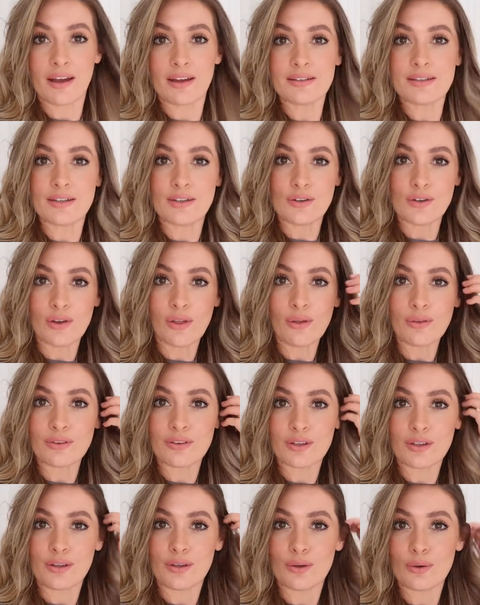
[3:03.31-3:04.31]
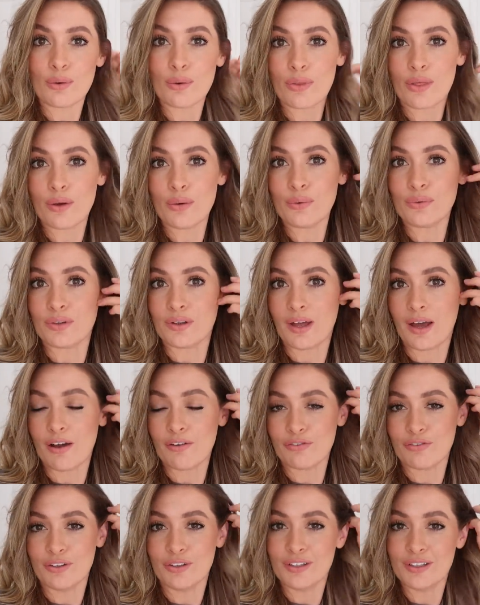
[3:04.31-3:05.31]
I did not secure those
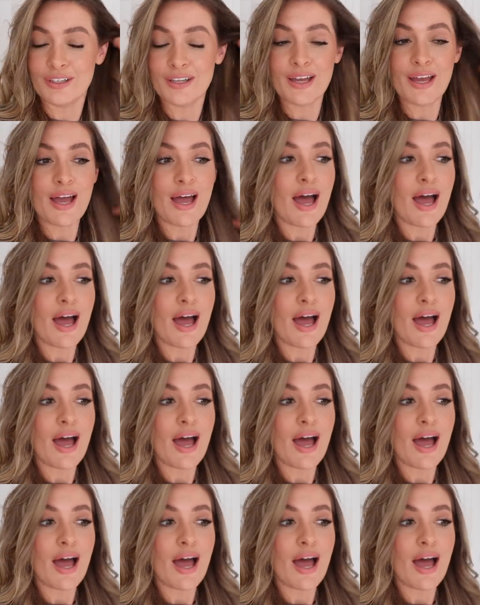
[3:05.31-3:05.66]
enough. but